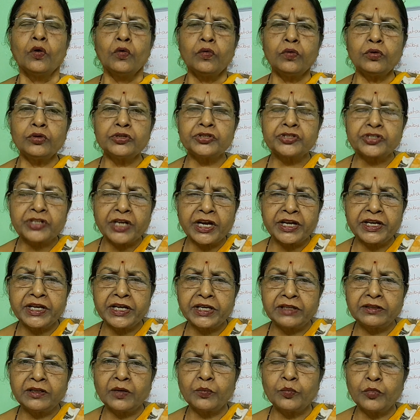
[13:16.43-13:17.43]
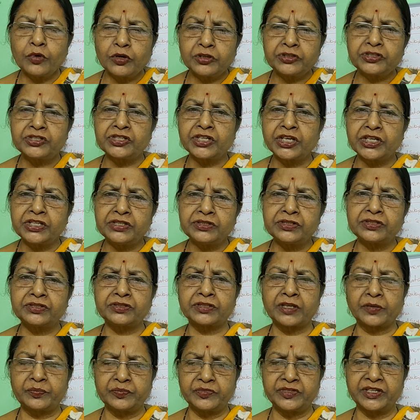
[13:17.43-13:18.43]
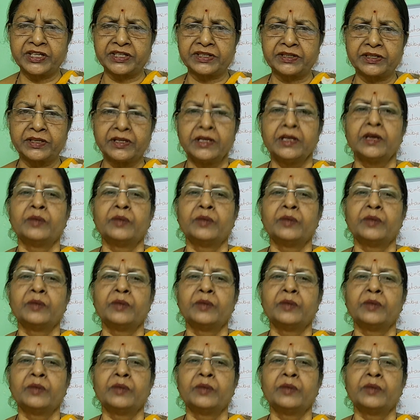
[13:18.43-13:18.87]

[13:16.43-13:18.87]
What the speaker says: Who studied the more change subject?